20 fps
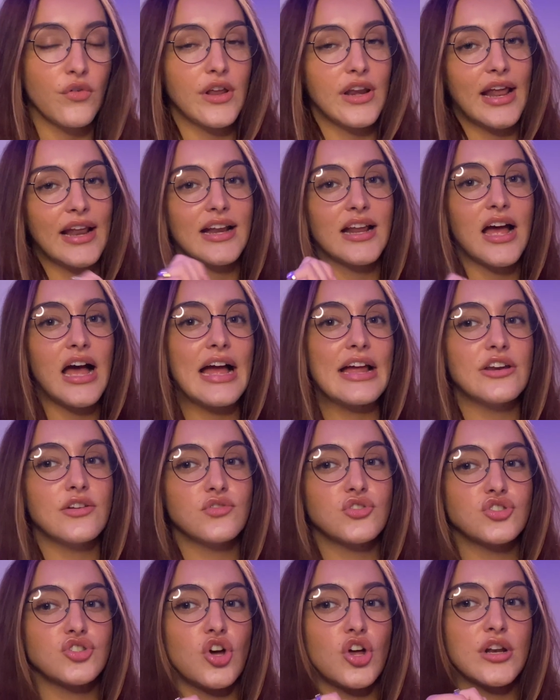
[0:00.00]
it had kind of
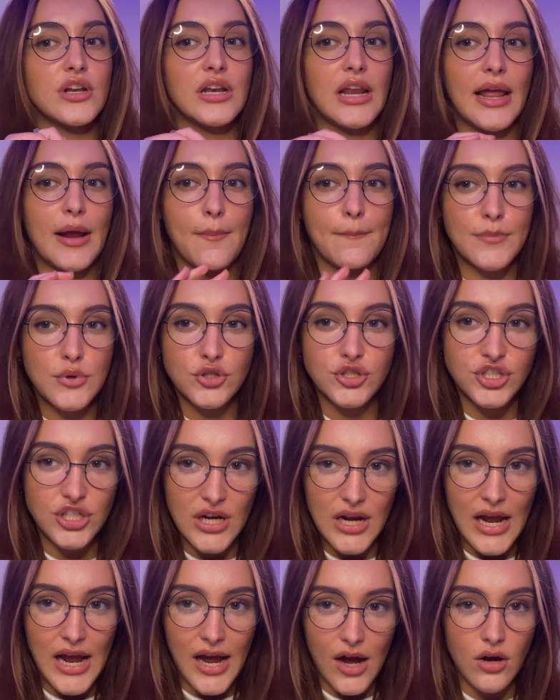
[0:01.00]
started like
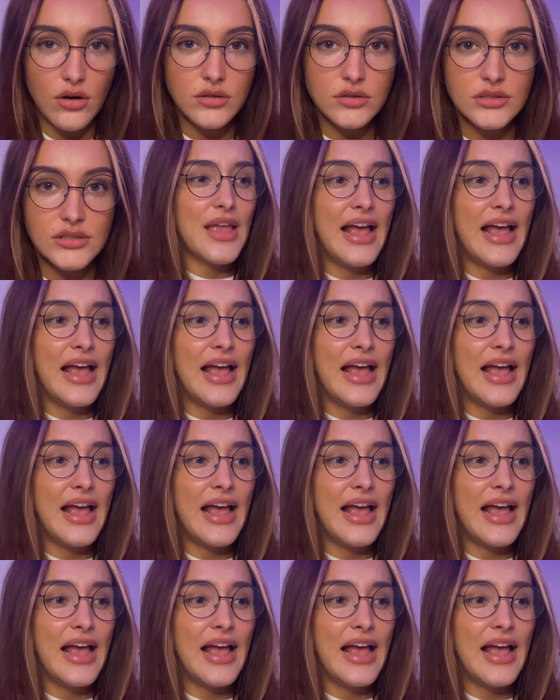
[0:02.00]
pushing out,